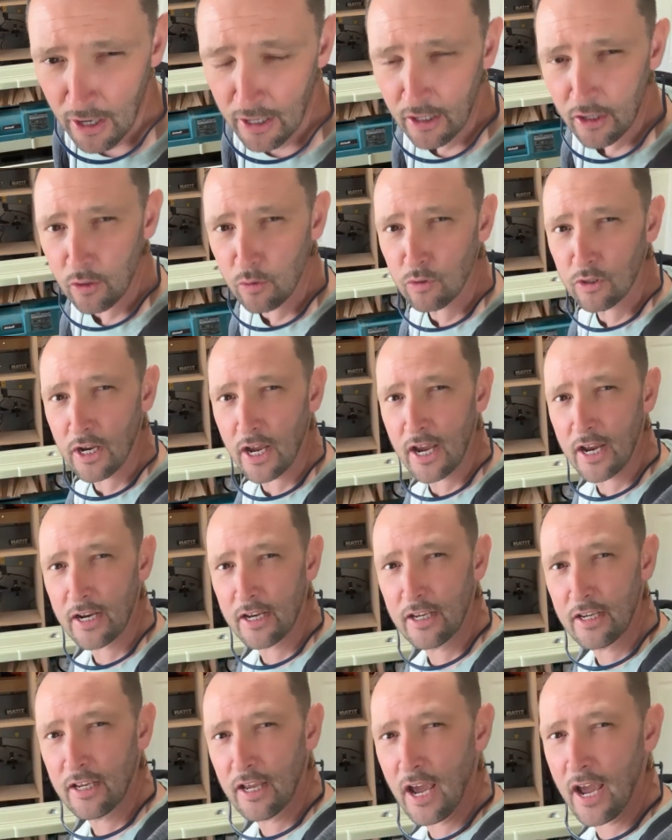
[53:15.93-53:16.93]
you,
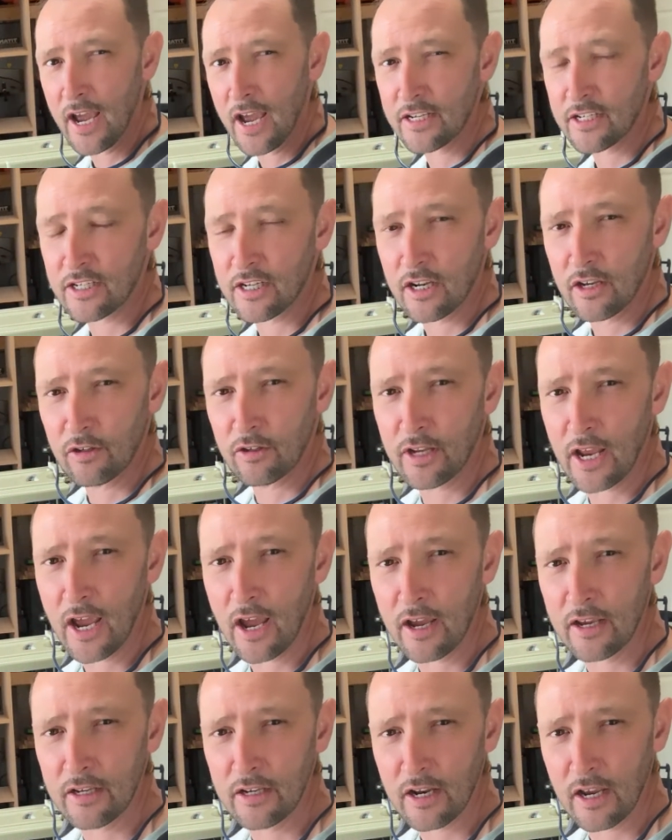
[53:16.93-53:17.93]
Denny. Yes,
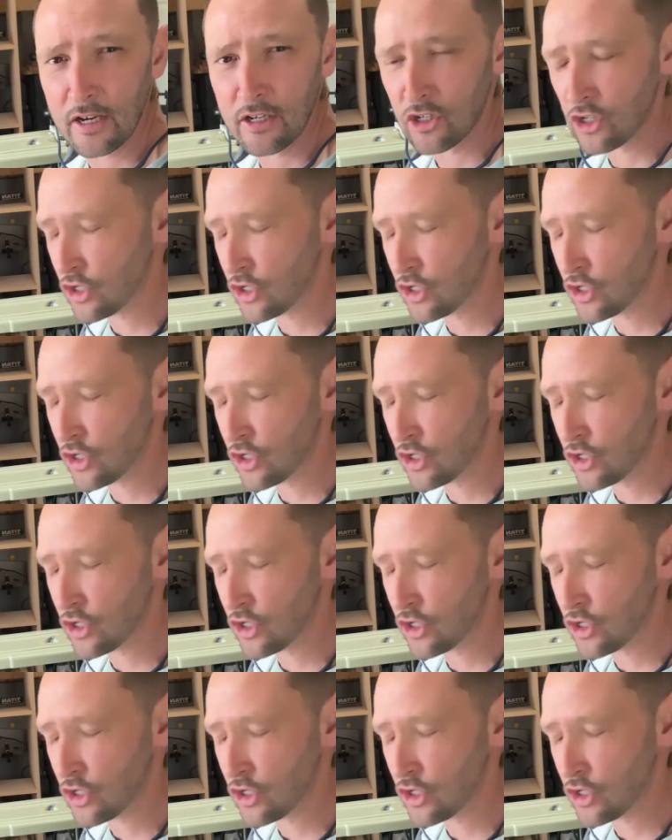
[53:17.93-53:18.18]
I'm